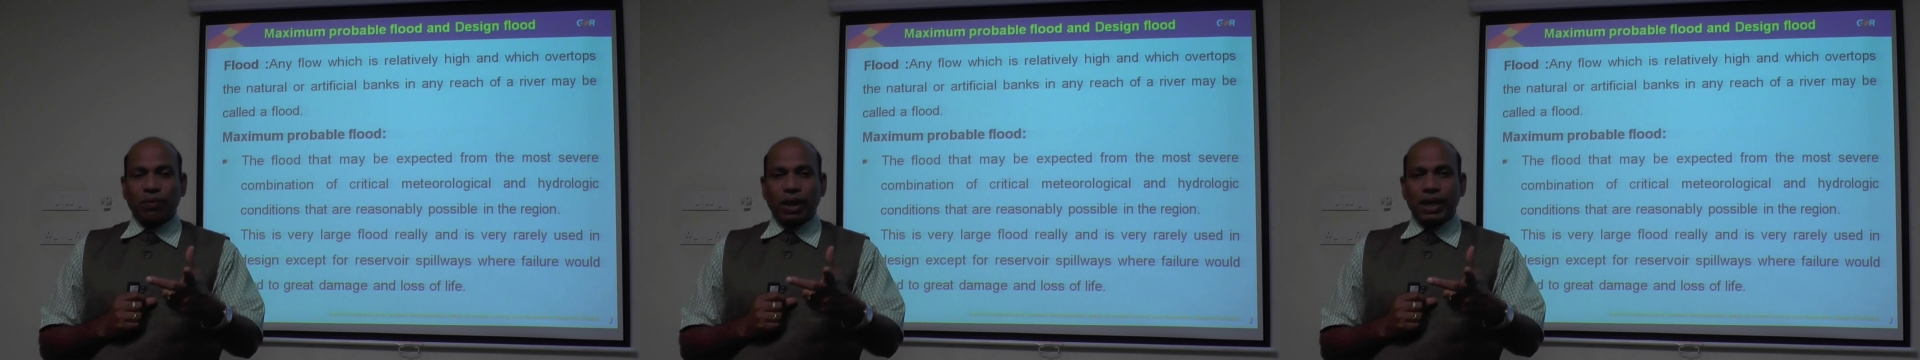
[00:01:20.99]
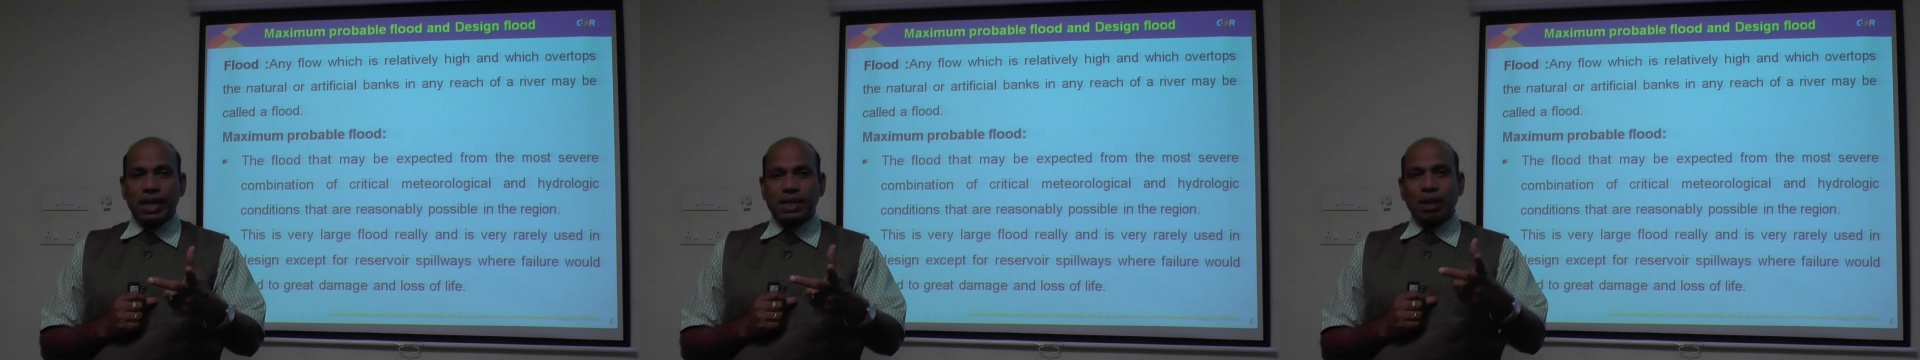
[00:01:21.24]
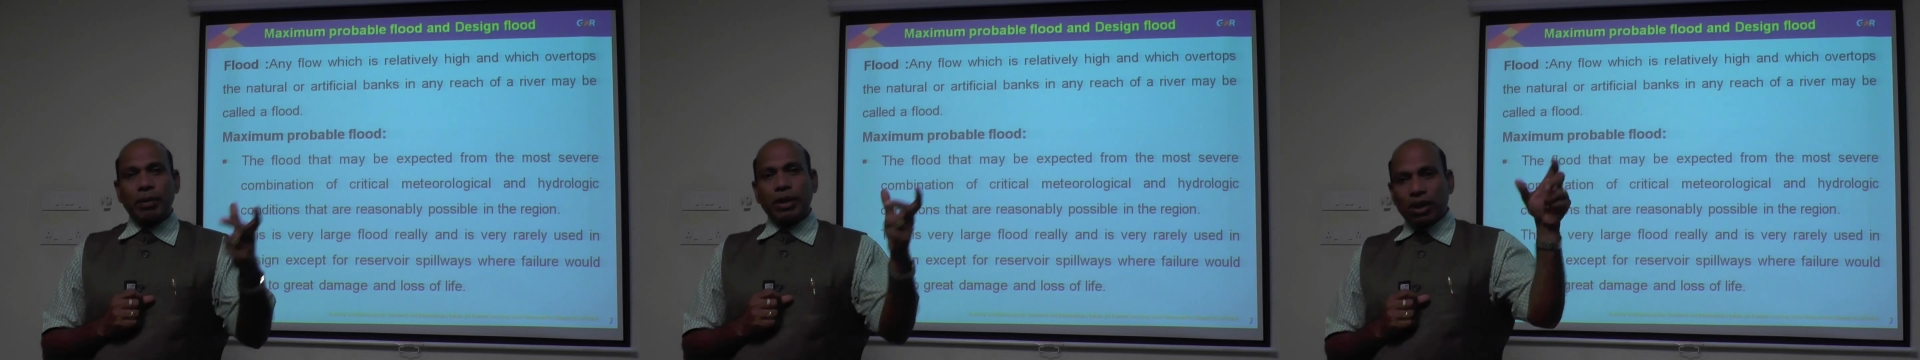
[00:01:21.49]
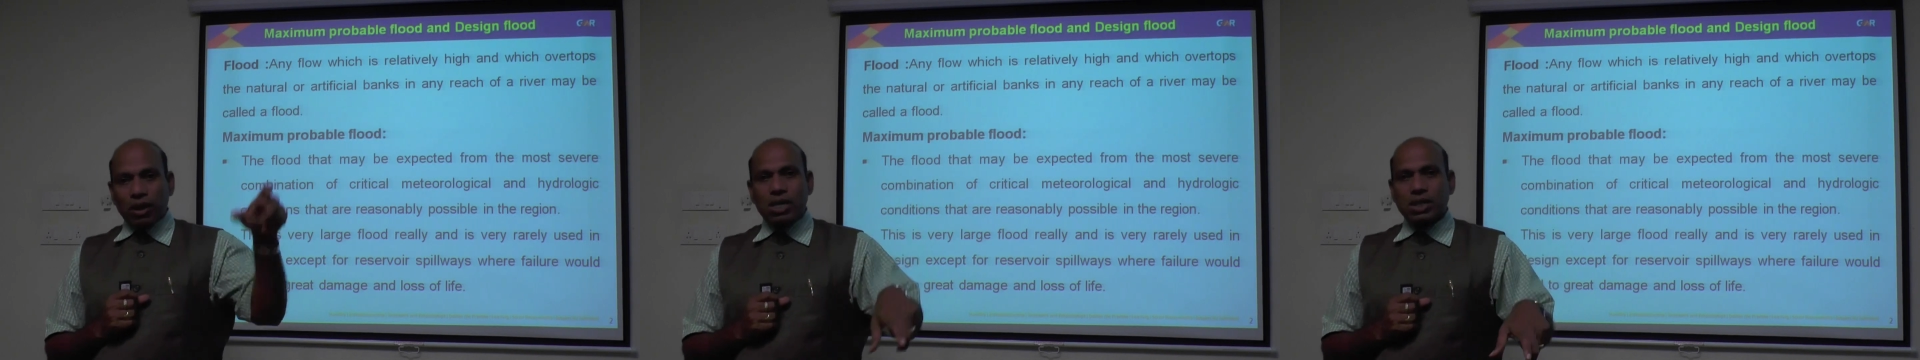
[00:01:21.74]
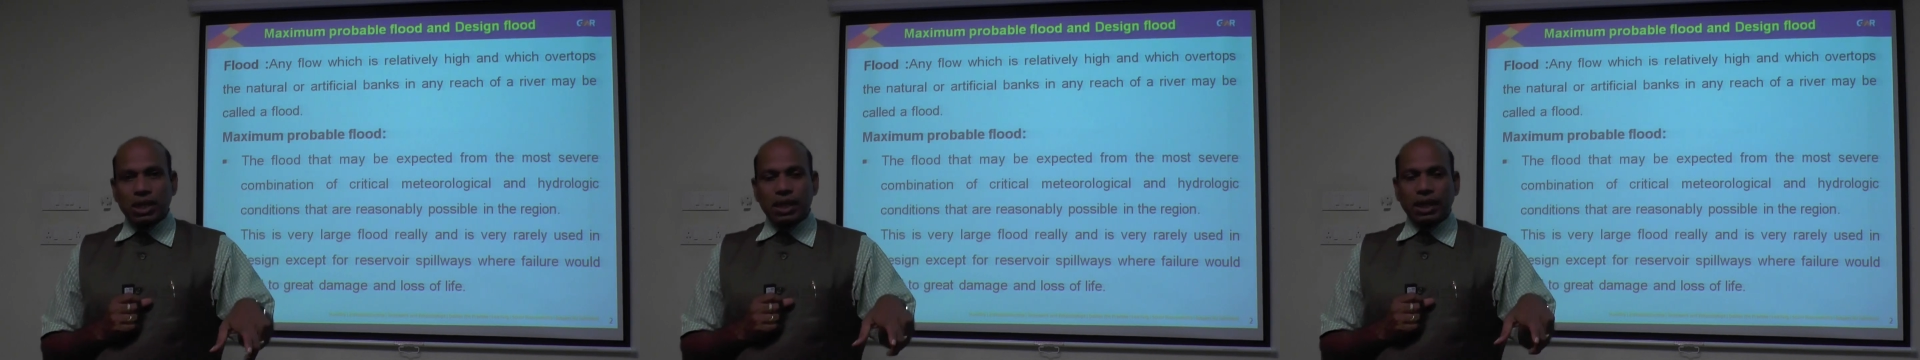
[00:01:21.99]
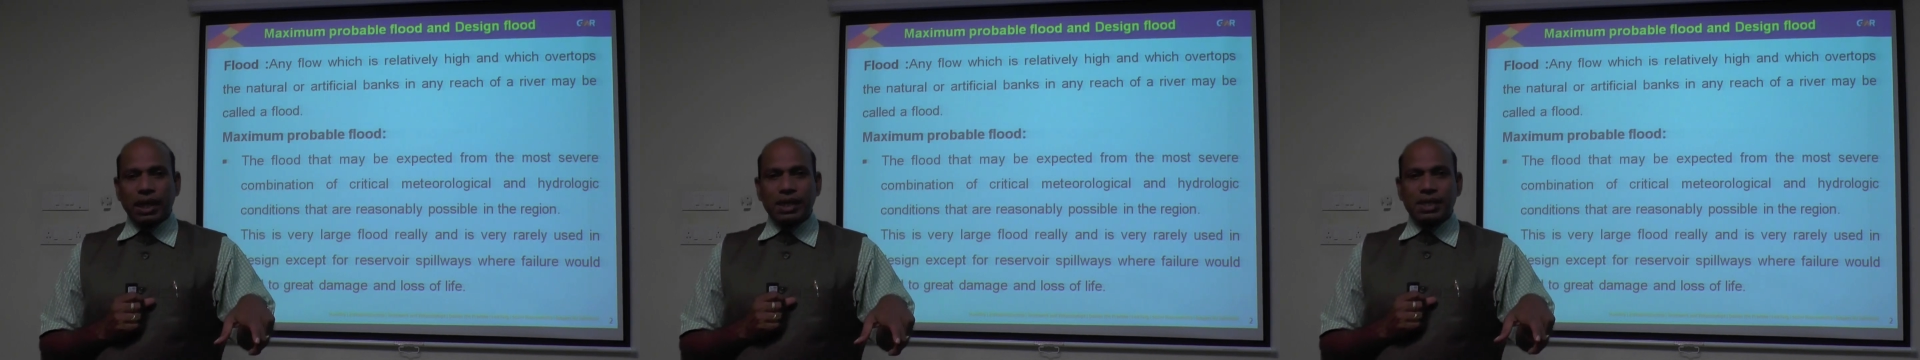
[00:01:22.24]
One is the
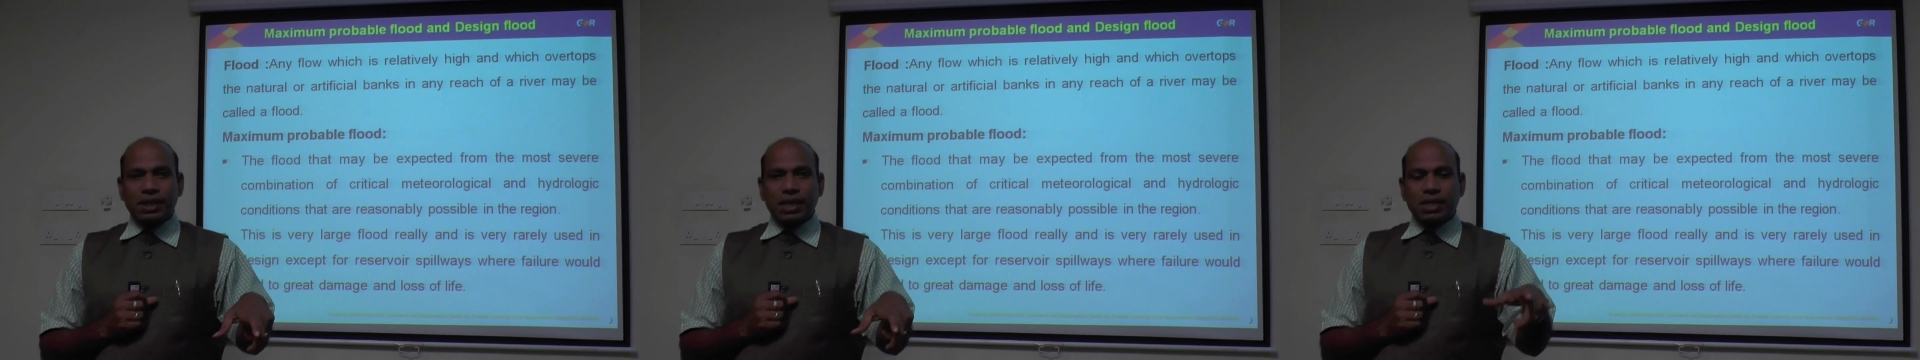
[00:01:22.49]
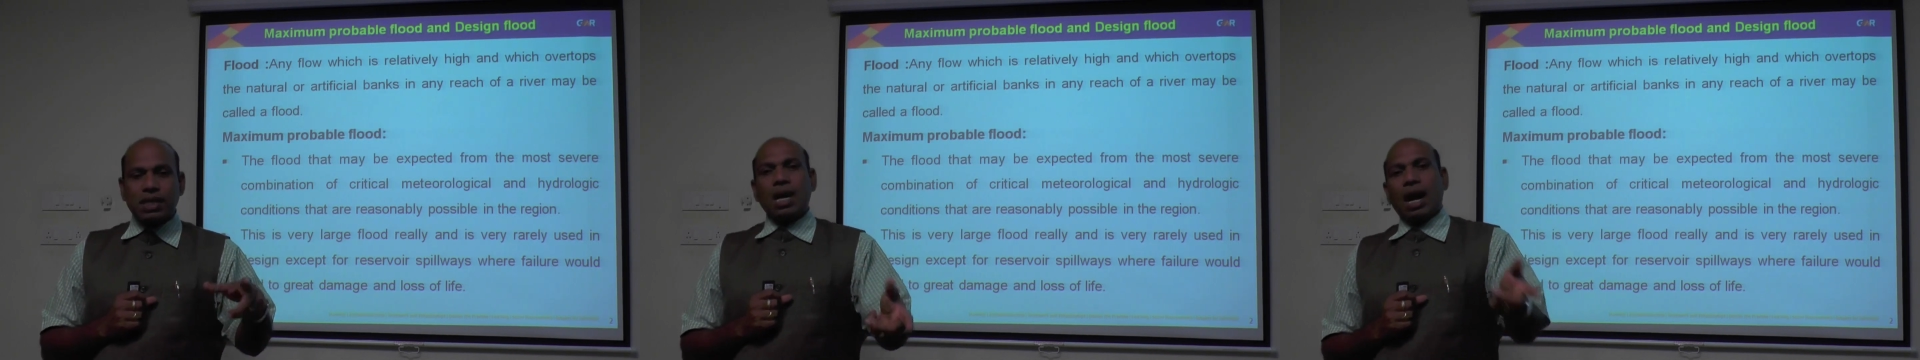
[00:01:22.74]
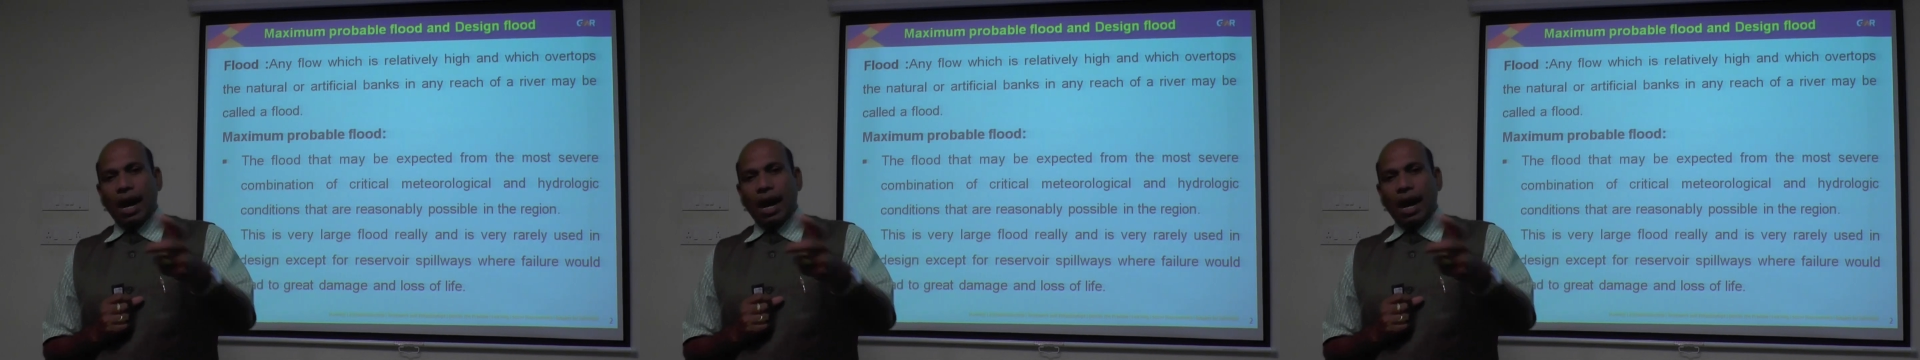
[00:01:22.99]
meteorological conditions,